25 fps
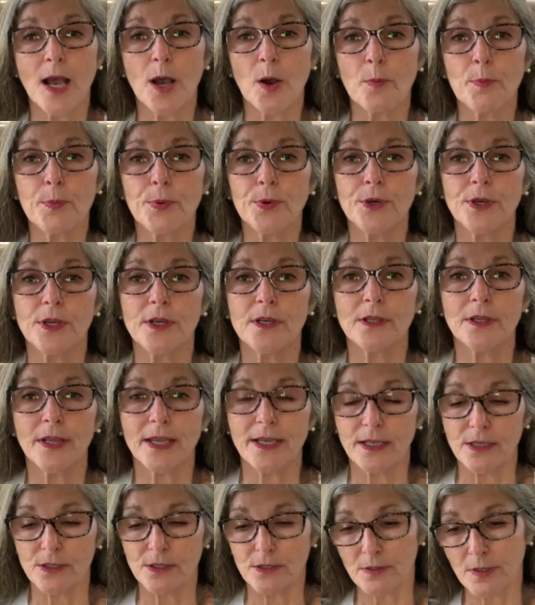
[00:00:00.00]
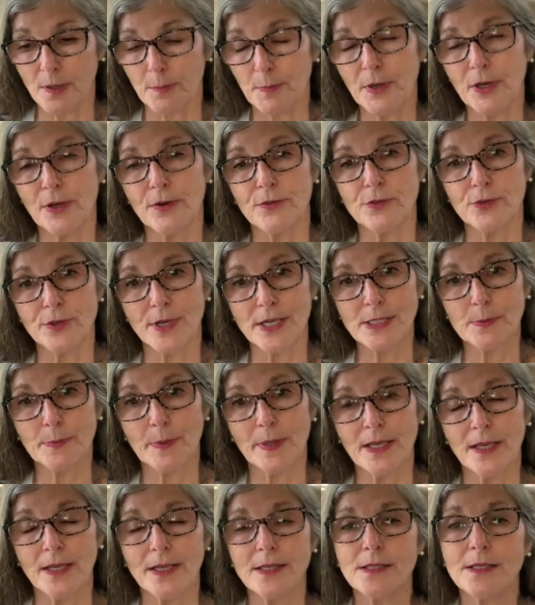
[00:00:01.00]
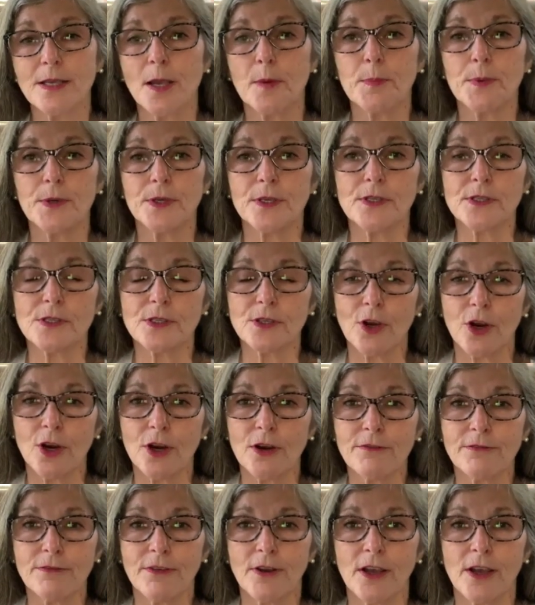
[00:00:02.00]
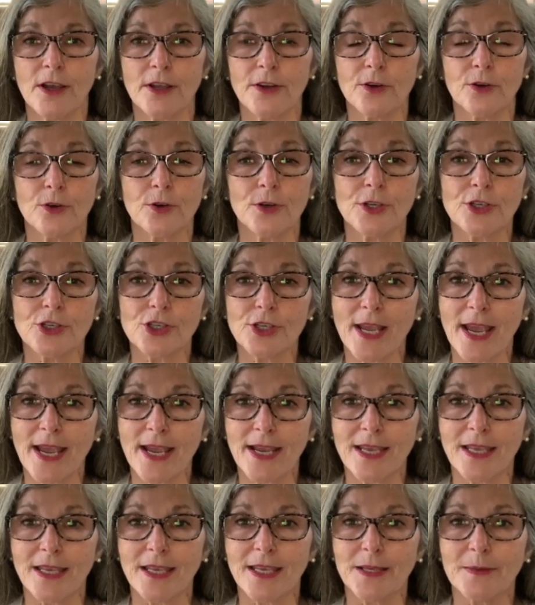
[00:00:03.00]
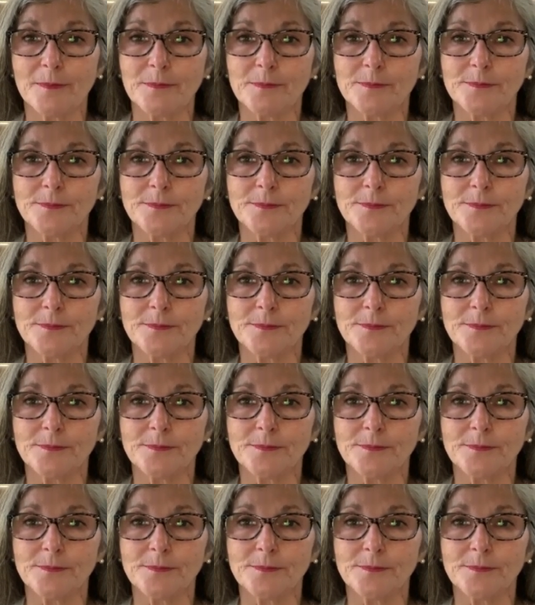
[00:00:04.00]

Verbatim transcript: I'll put like a, a pair of dress pants, I'll put a scarf on or a jacket.